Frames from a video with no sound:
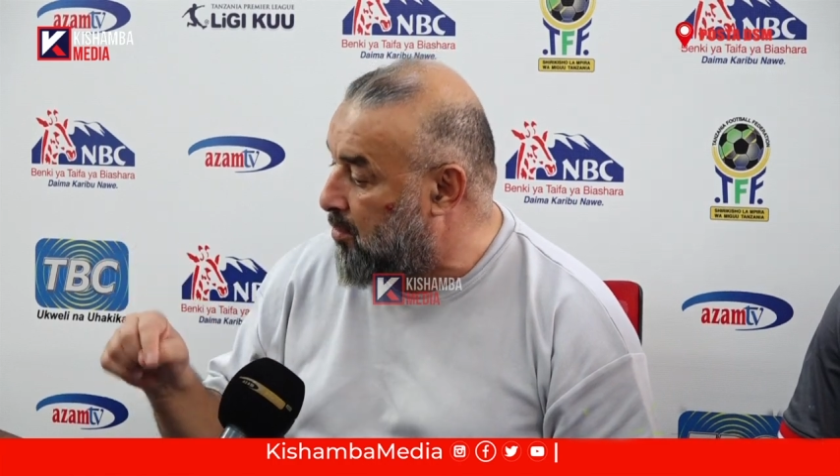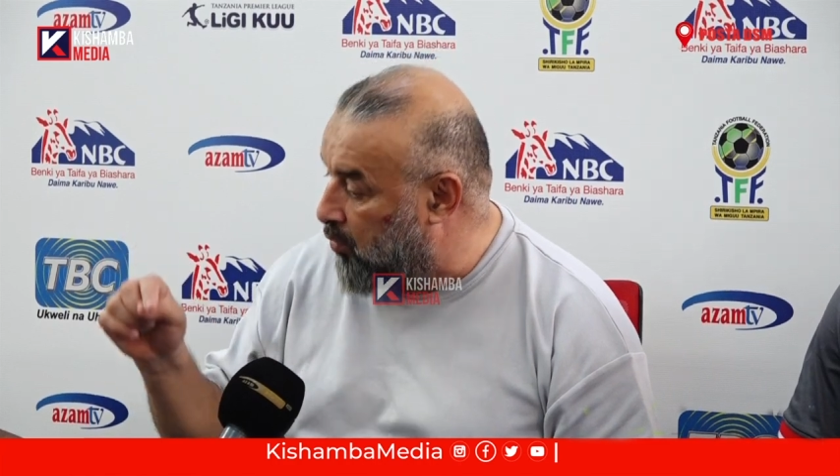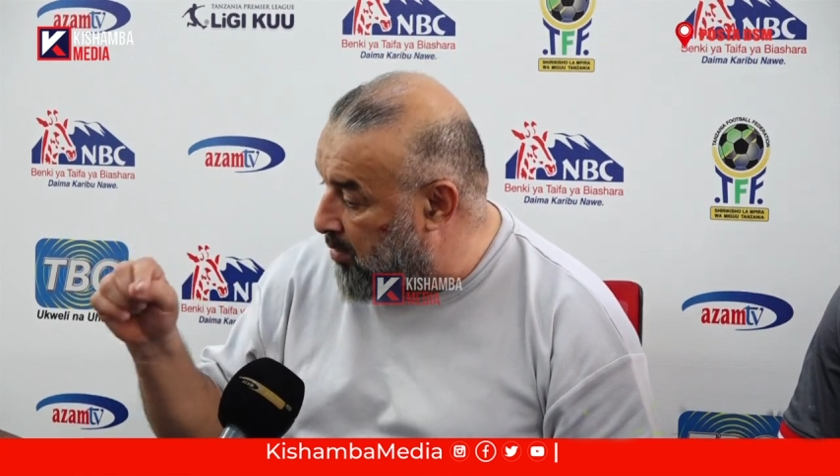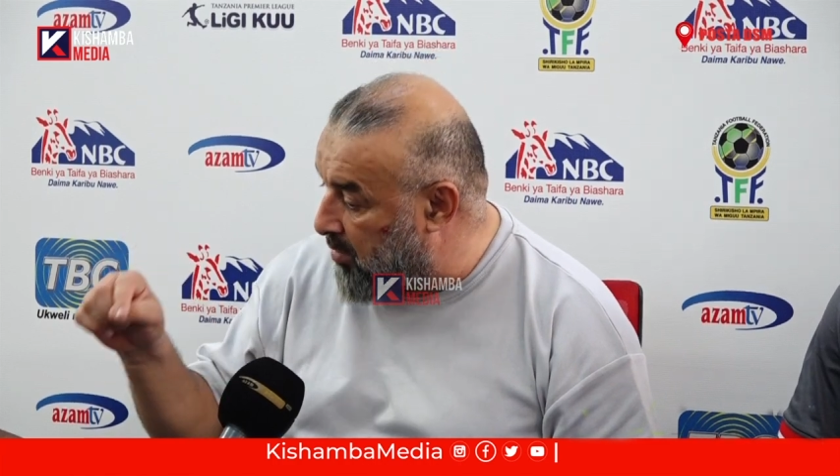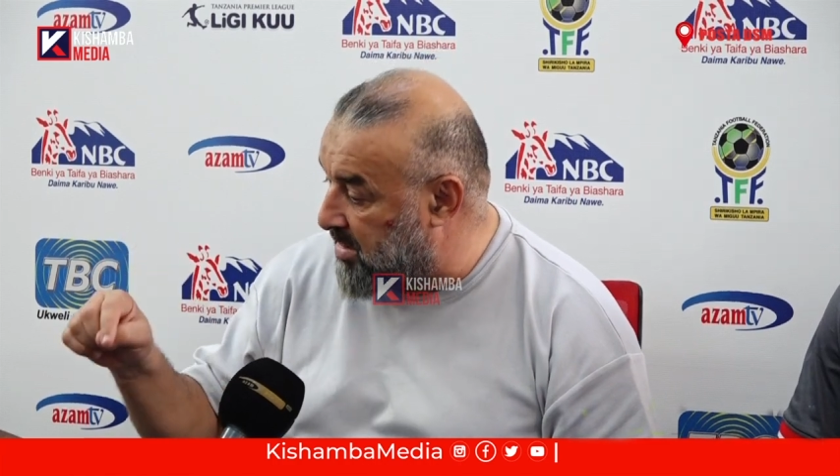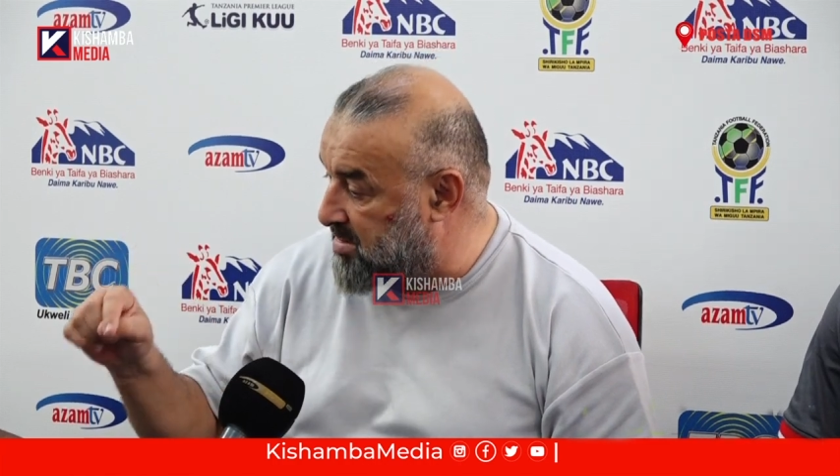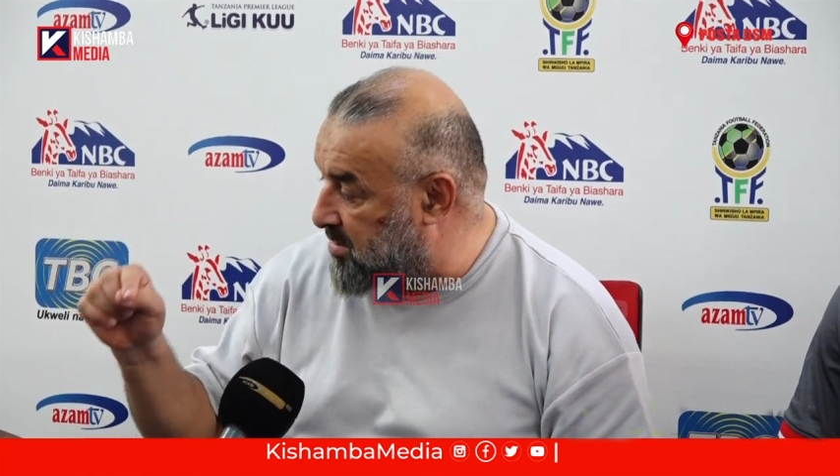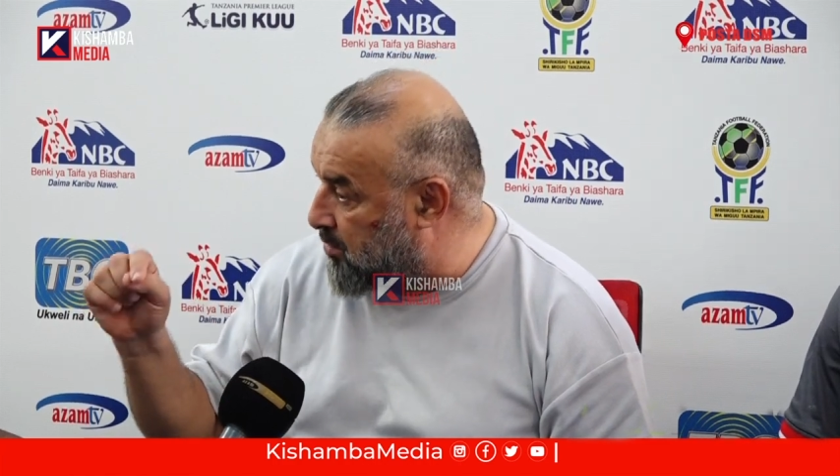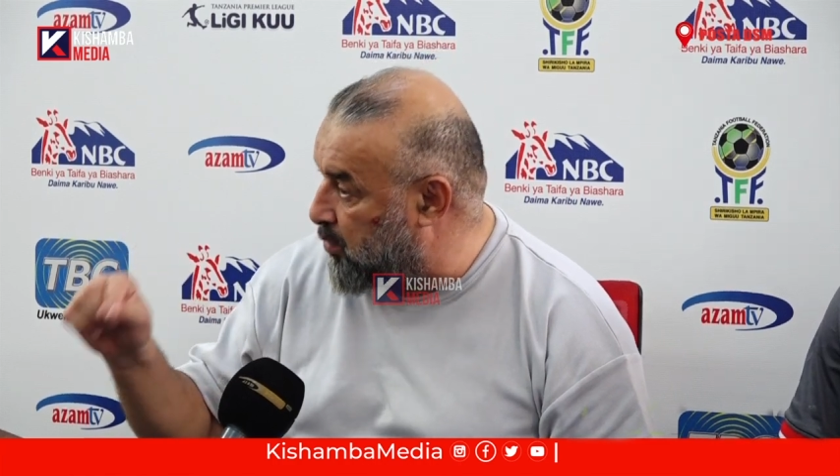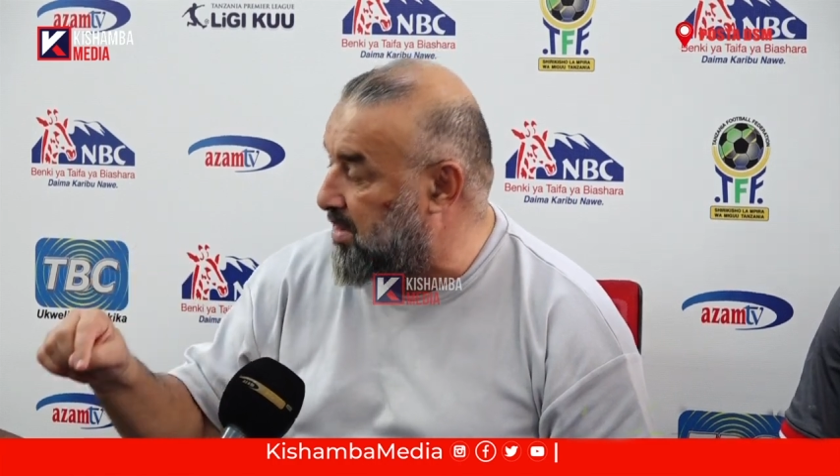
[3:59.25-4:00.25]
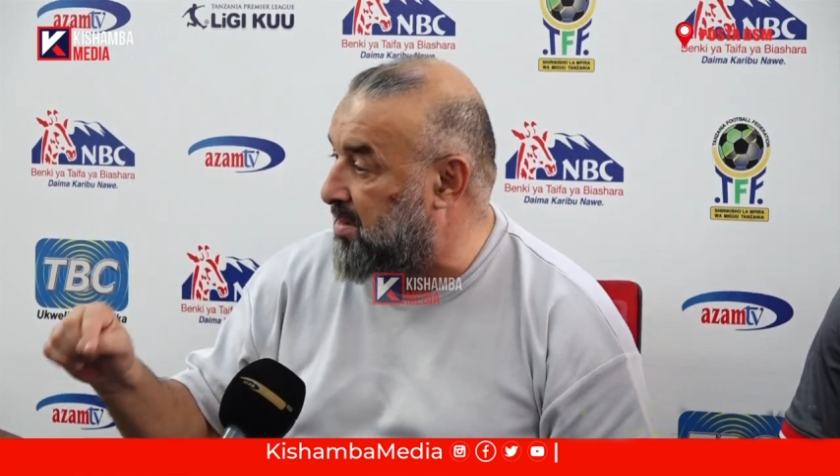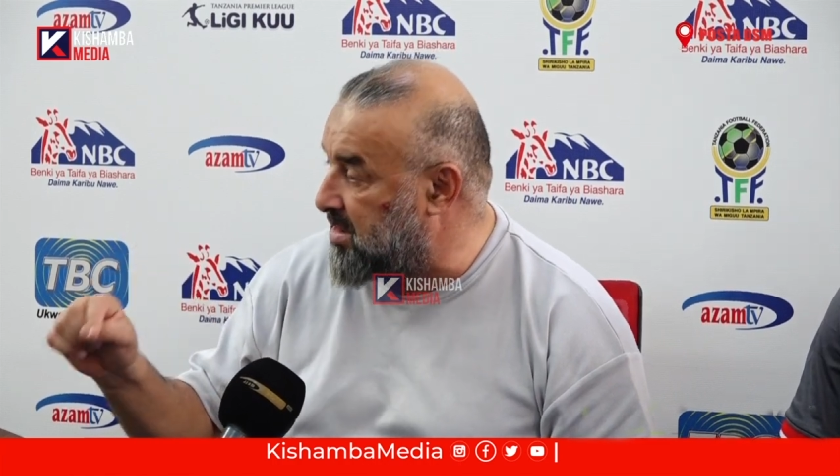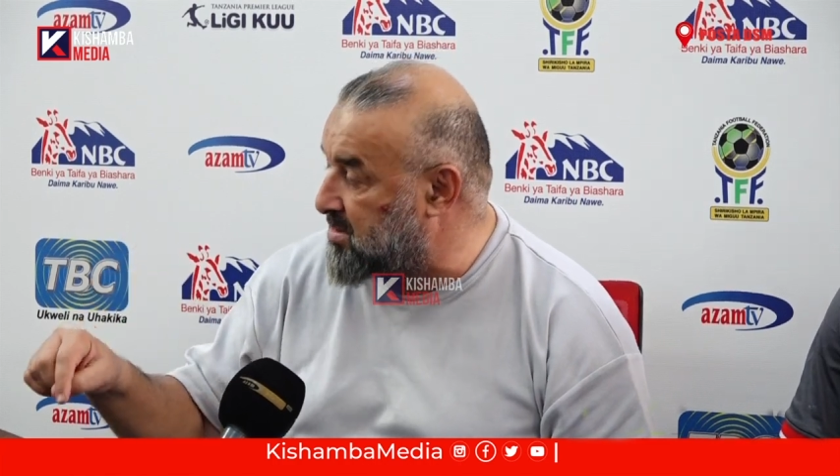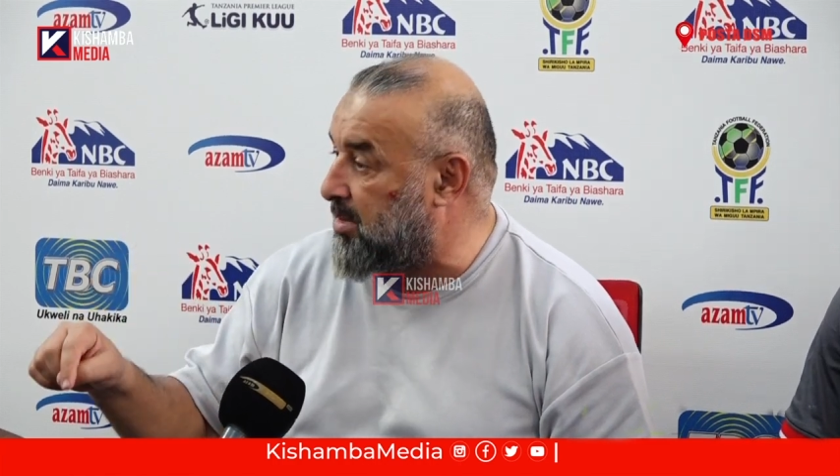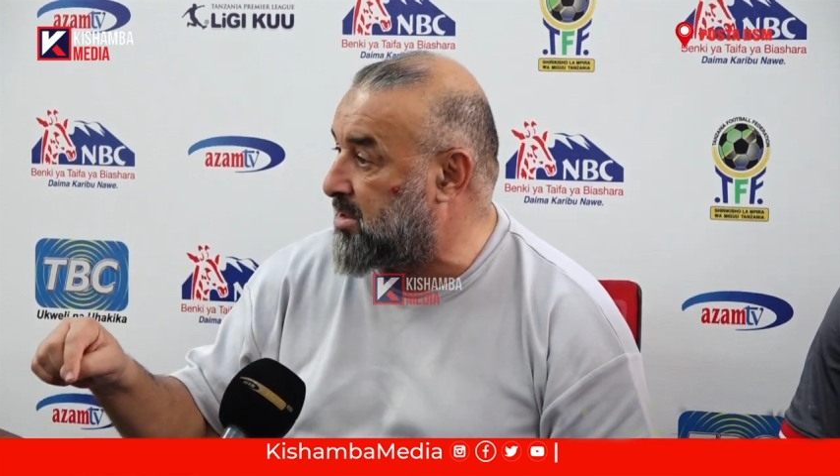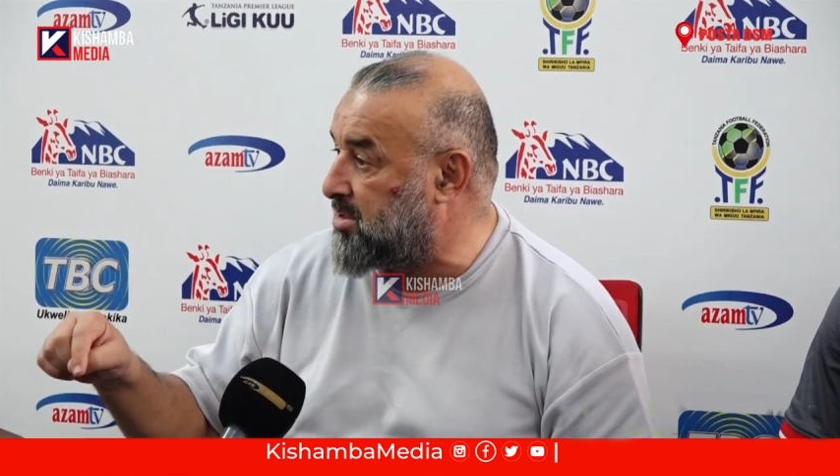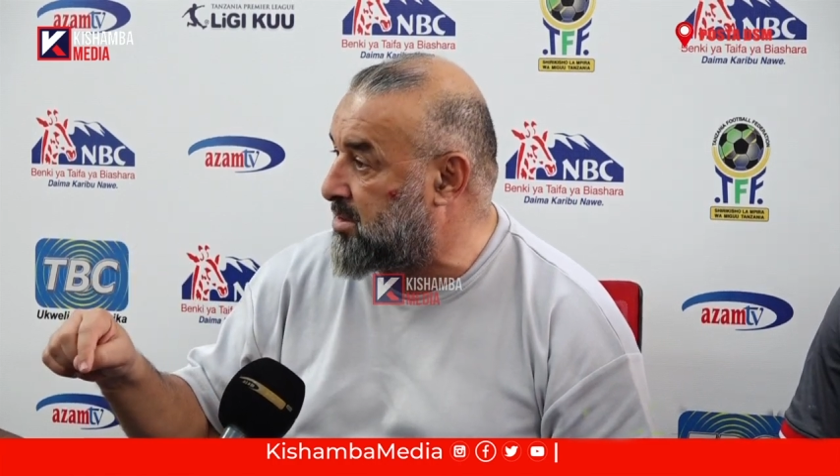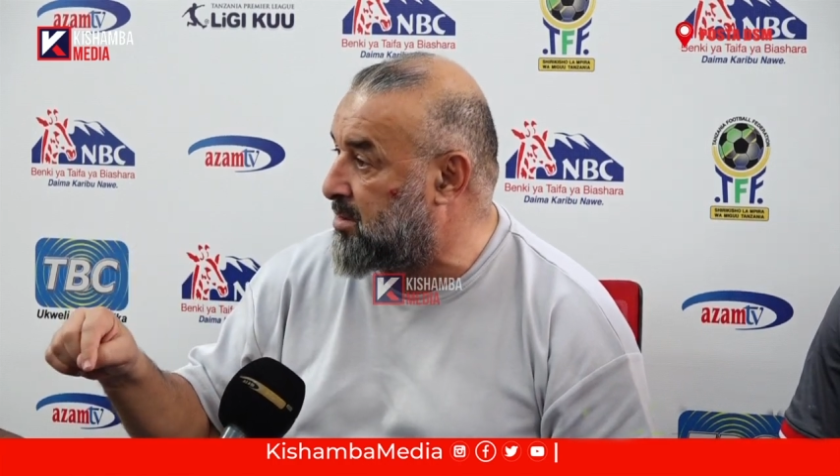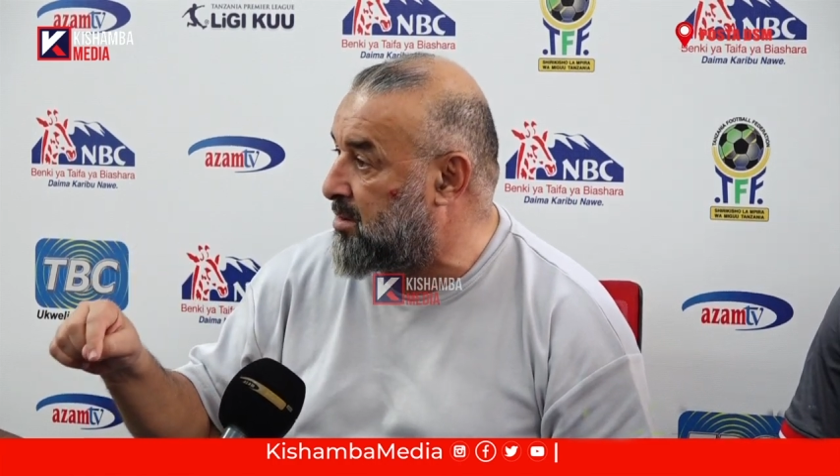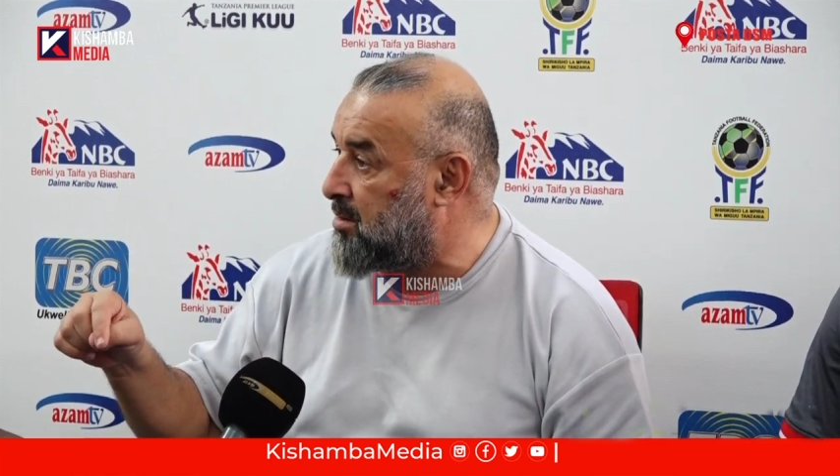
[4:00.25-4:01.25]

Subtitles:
We must win this match.